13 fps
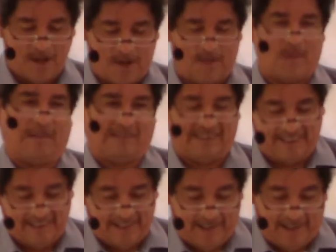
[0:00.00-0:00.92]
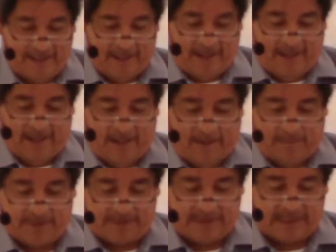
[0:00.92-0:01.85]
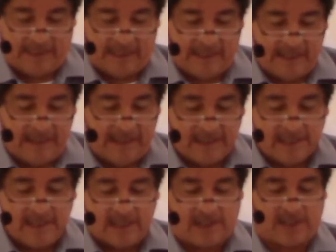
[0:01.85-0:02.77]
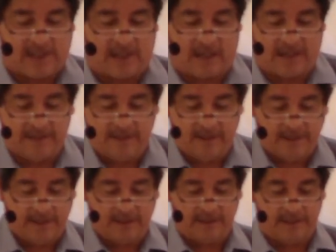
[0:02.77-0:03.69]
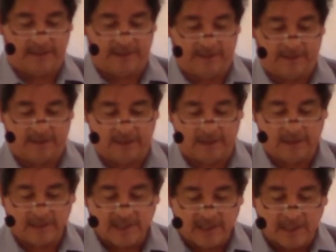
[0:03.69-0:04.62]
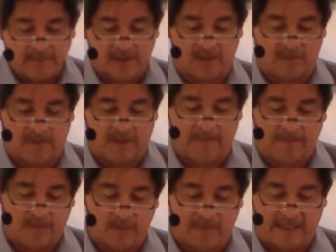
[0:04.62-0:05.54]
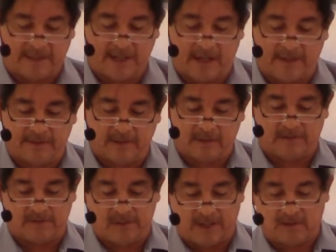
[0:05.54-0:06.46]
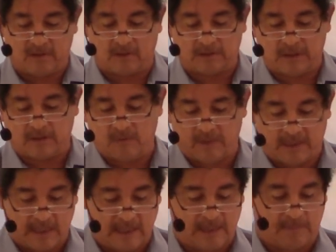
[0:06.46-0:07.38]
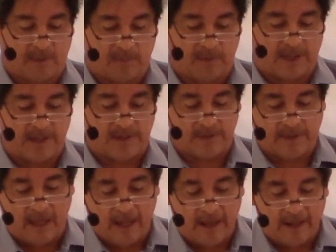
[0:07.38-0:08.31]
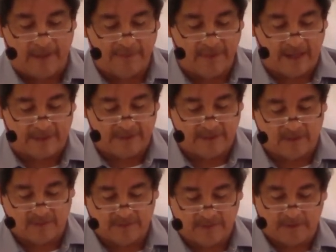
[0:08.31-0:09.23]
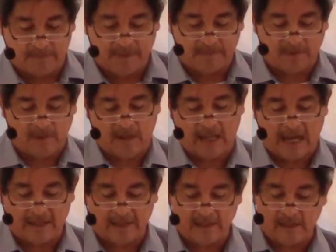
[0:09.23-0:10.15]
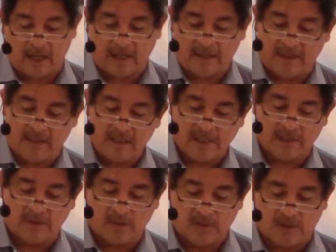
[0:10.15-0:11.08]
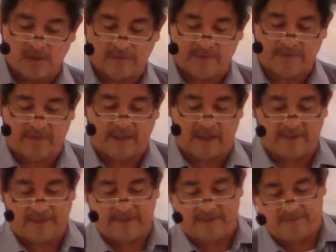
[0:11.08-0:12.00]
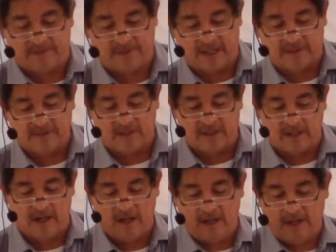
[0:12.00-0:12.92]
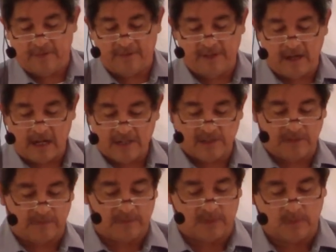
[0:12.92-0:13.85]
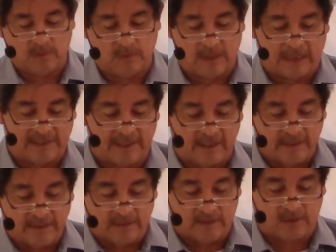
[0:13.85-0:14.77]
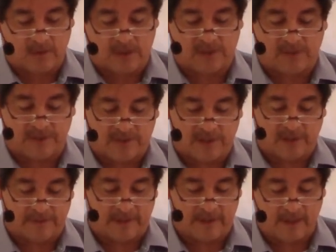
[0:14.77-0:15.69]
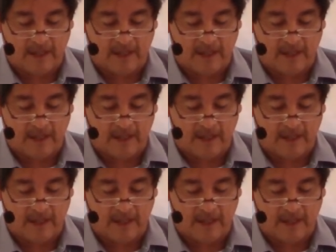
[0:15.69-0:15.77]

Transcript: Well, but it is necessary, it seems to me, to maintain great contact with this population and that of the people and institutions that direct their action to attend to street children,